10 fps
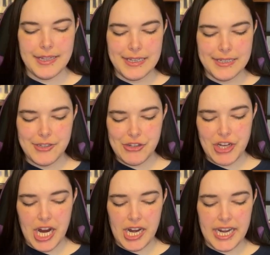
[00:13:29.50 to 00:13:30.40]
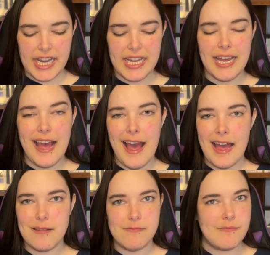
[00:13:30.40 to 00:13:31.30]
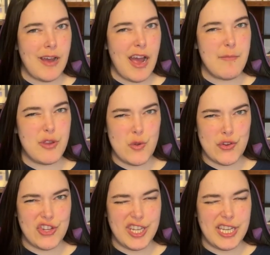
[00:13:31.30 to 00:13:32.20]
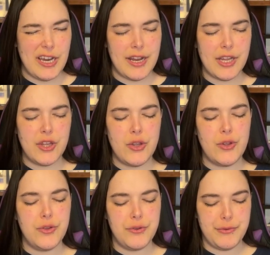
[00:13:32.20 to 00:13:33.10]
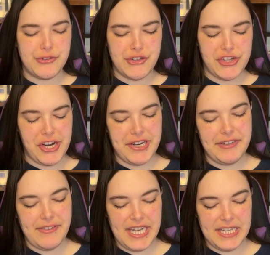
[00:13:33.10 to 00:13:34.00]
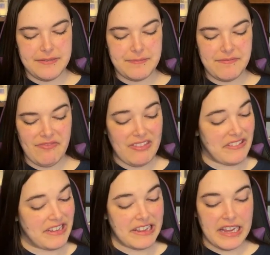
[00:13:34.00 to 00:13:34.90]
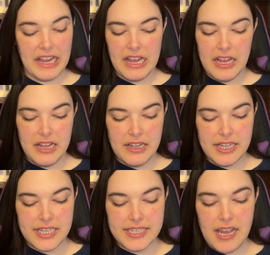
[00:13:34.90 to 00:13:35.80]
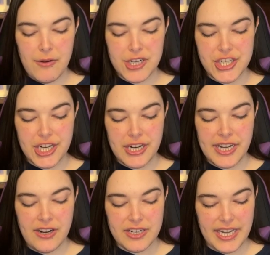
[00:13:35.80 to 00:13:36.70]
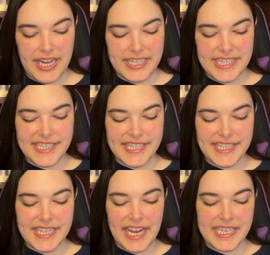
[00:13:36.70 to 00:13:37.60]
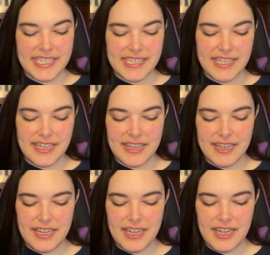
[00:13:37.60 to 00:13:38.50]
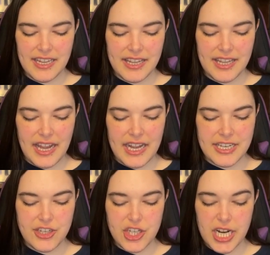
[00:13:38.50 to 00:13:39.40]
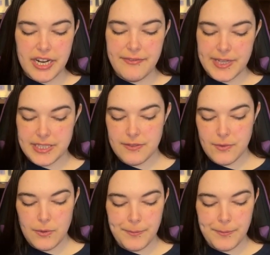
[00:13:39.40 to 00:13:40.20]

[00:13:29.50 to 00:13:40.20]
It's cherry. I'm usually not a huge cherry fan. Sour cherry hard candies. Taste the Céret Cherry Festival.